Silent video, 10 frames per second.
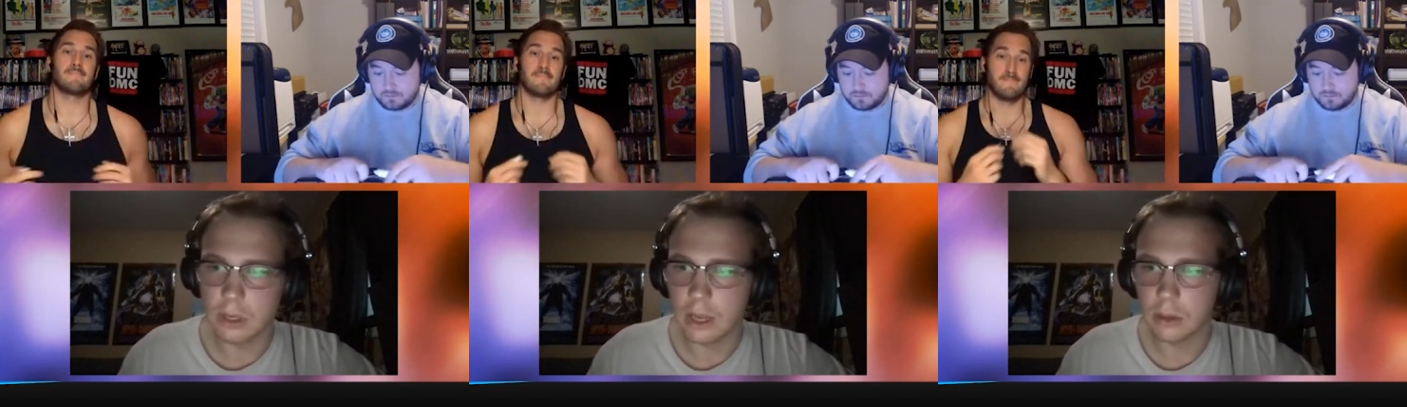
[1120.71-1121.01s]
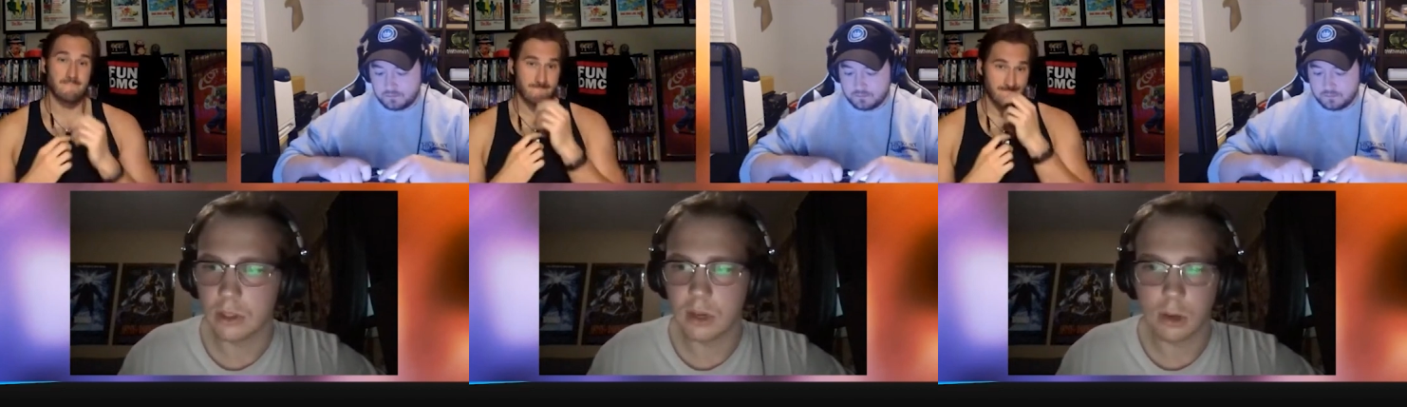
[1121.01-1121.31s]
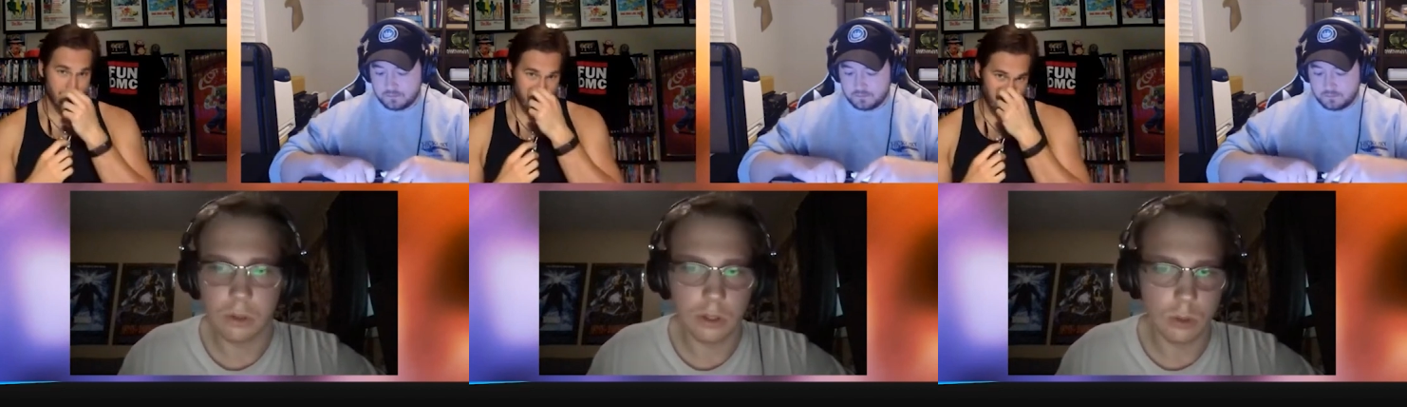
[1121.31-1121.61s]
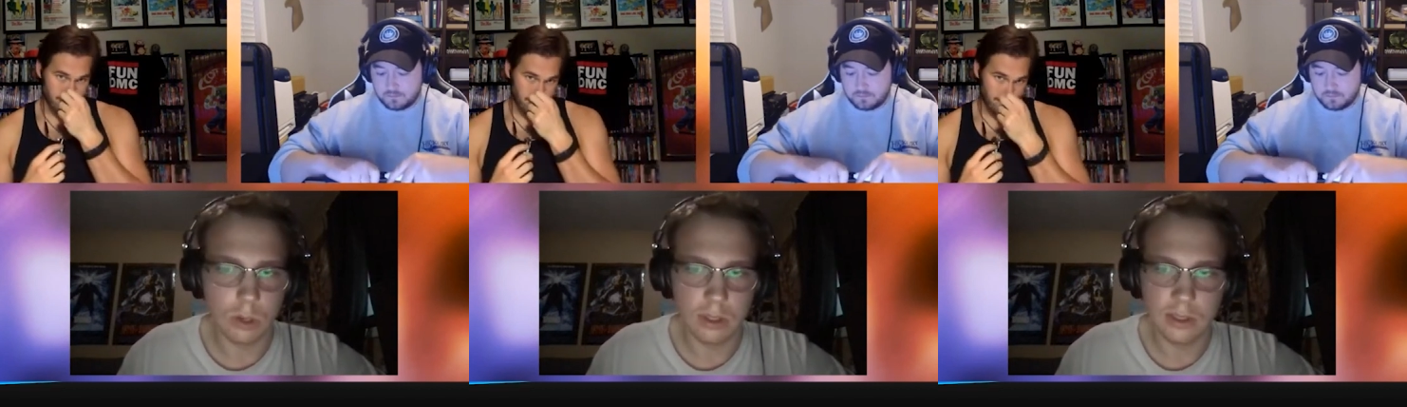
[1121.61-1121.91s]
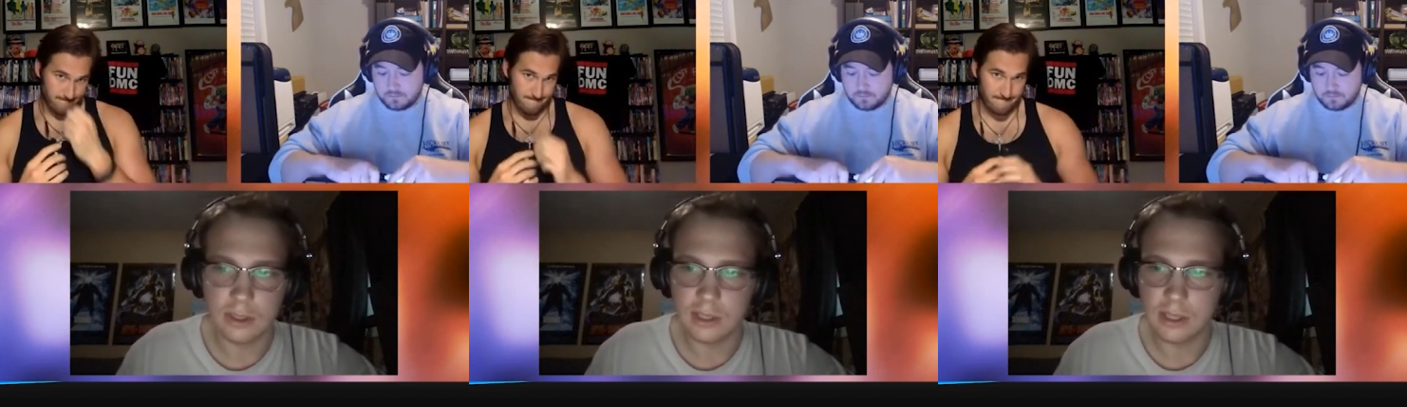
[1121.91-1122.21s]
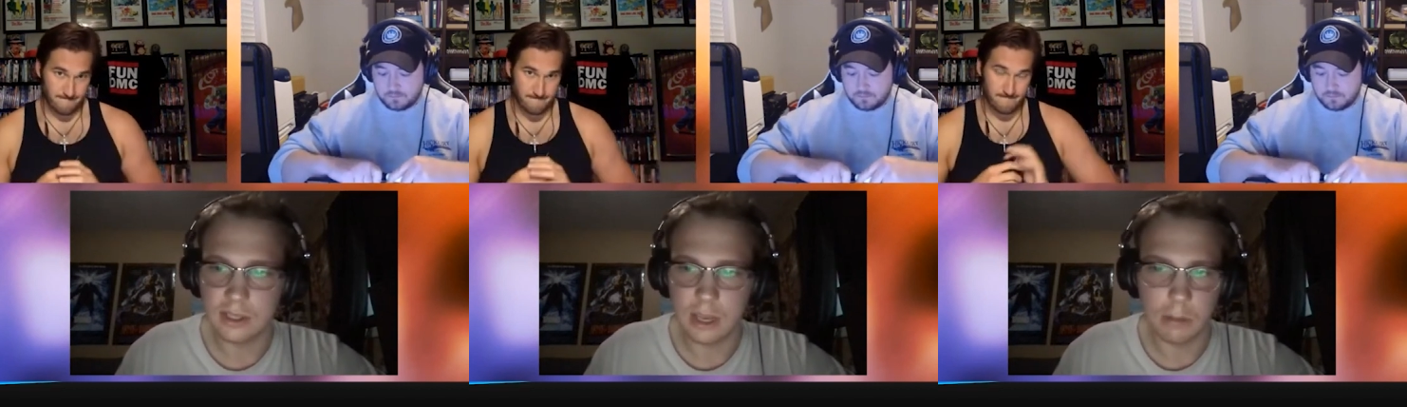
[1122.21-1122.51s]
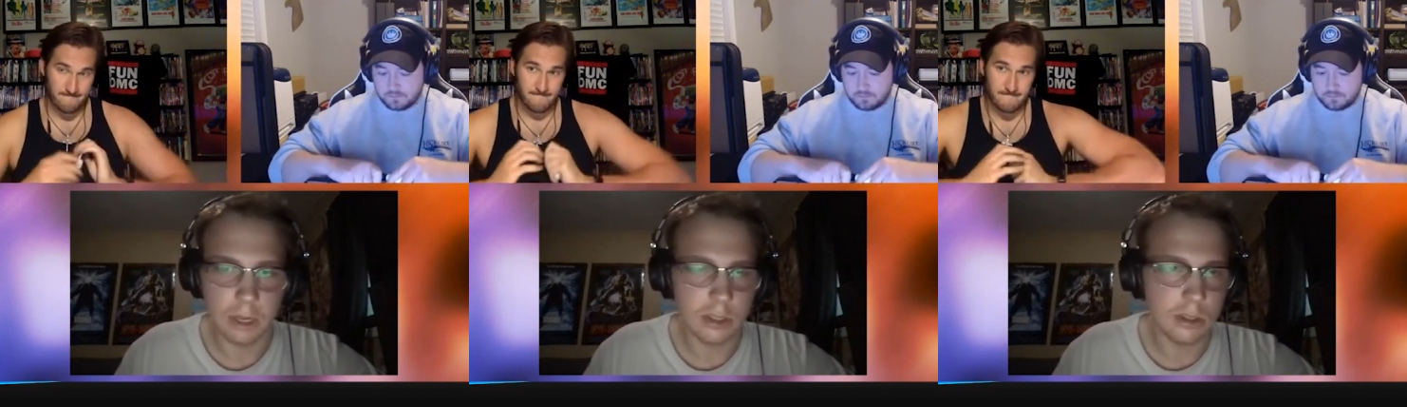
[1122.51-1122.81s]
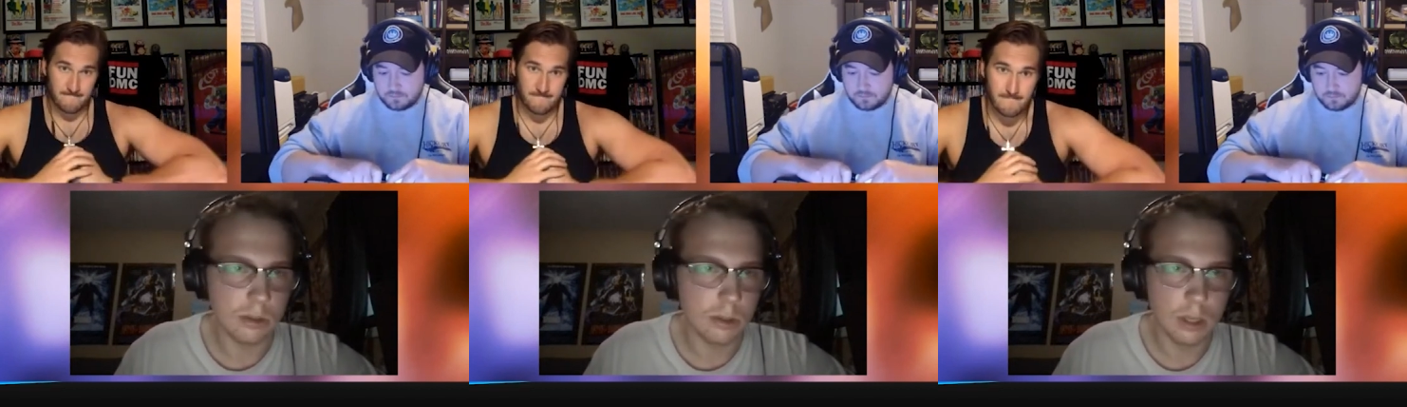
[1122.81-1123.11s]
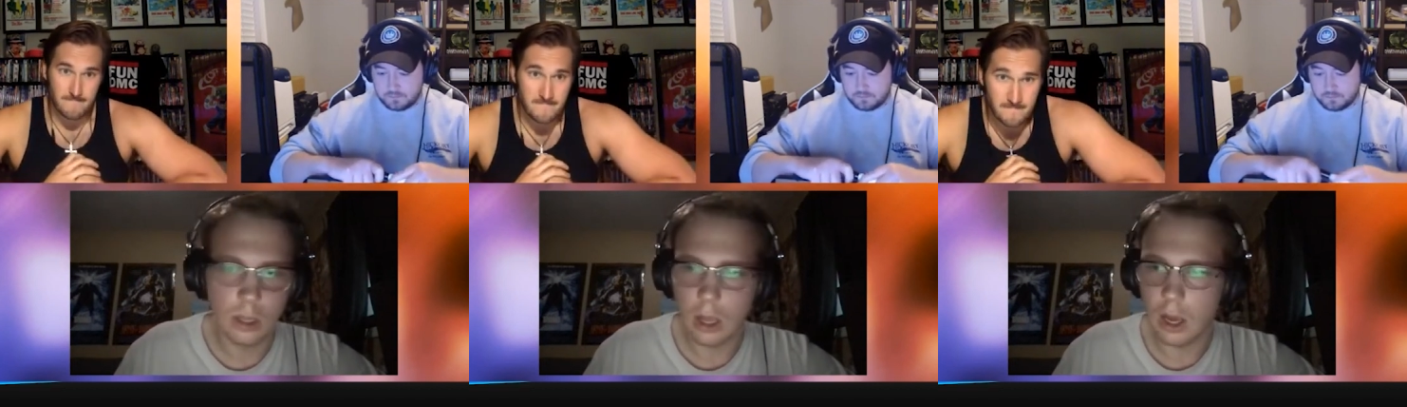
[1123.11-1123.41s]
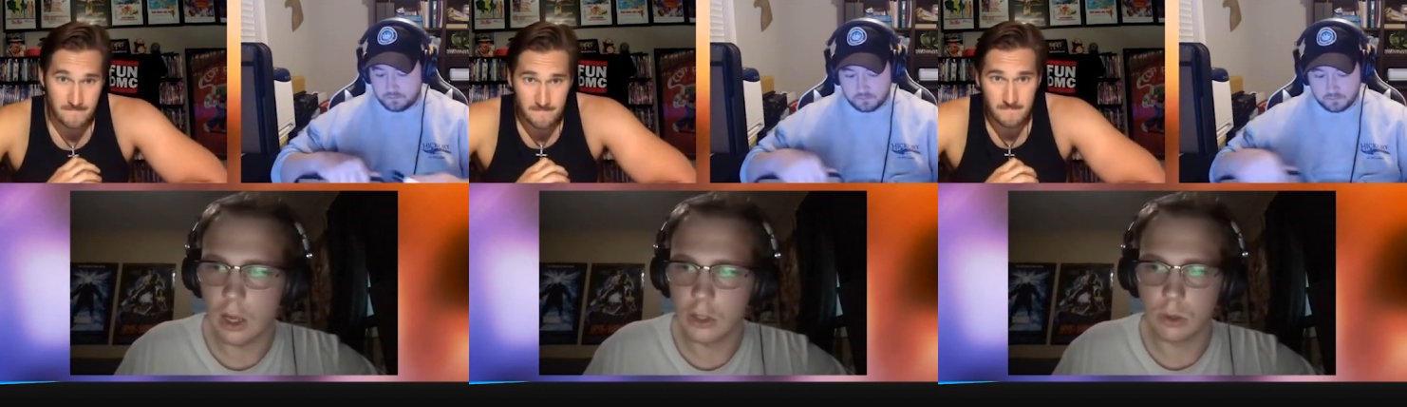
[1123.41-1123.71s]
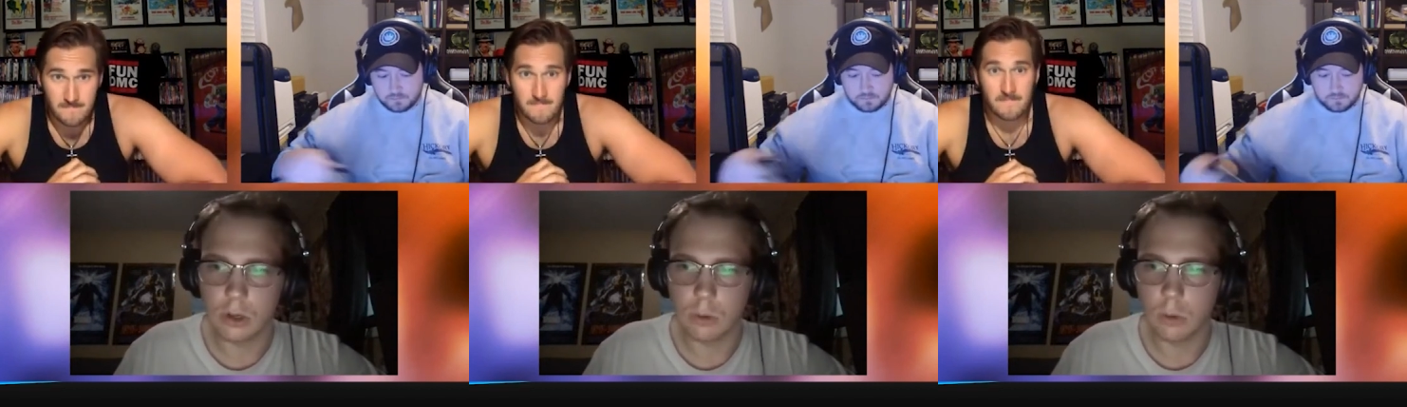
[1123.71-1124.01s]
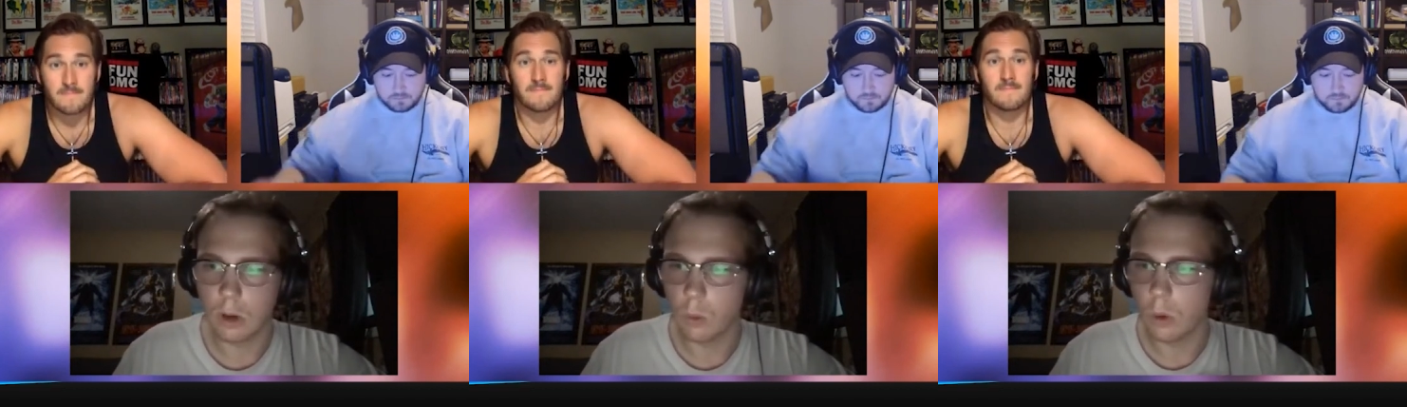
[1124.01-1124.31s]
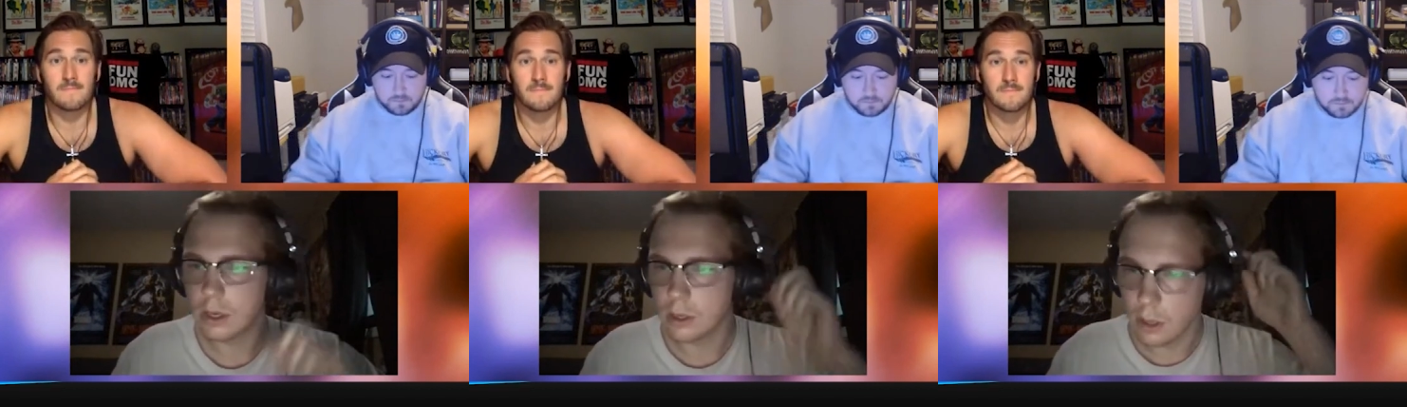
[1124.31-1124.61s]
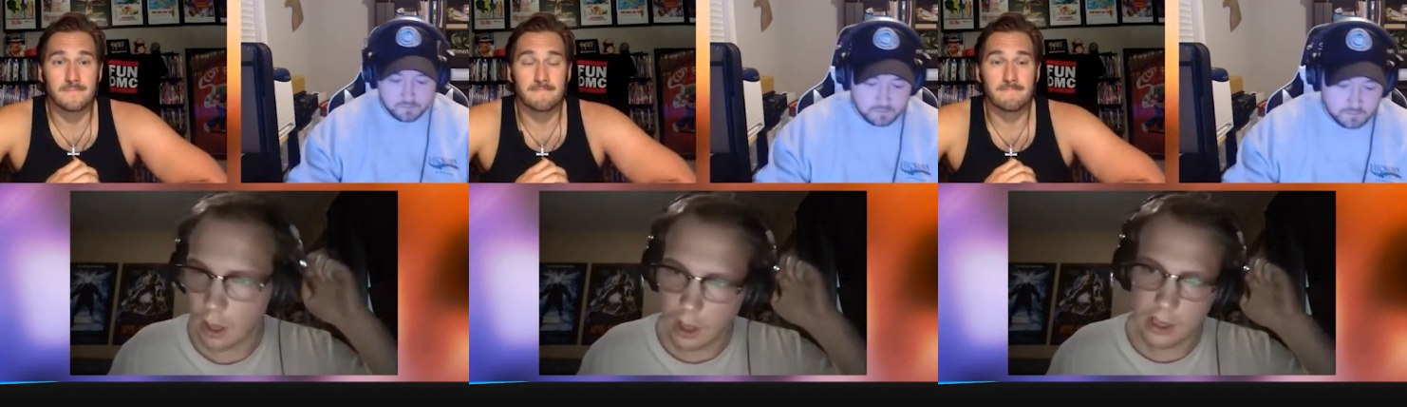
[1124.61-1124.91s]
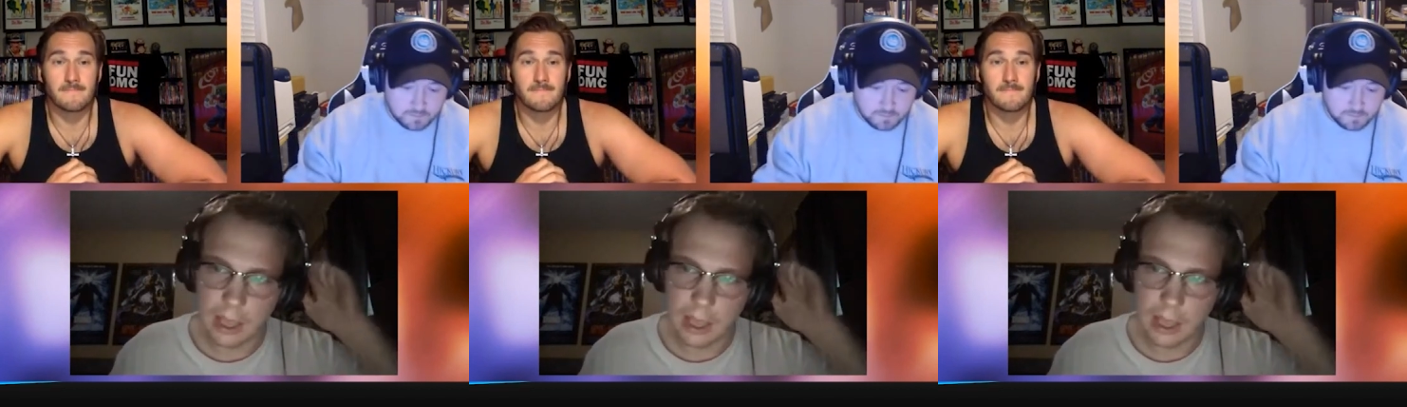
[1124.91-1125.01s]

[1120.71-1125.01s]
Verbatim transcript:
Speaker 1: We'll now start with Jordan since he is down by two. Uh, Jordan, what uh,